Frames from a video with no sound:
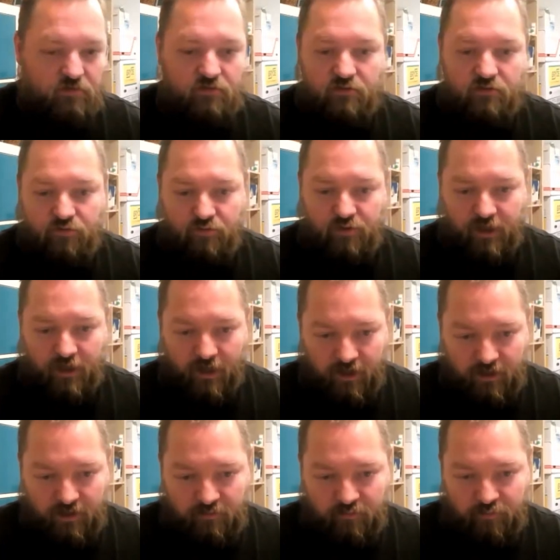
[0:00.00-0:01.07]
you
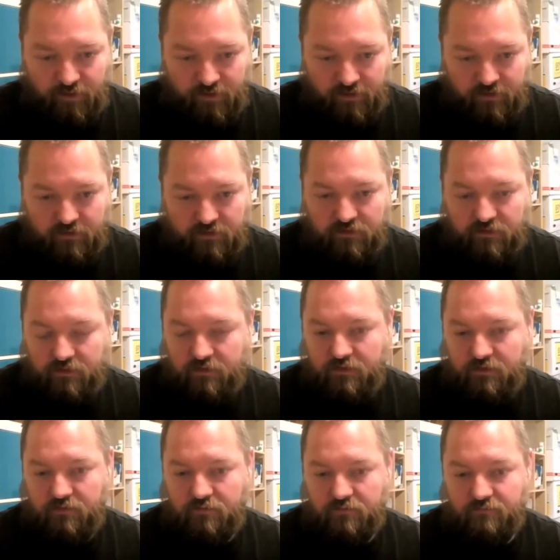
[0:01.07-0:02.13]
can be
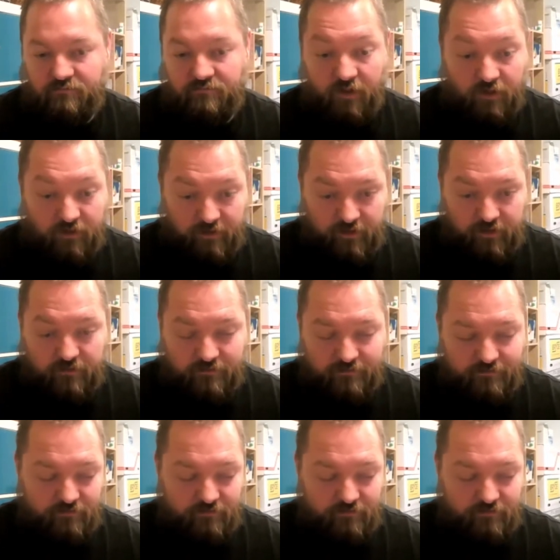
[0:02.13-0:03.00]
very,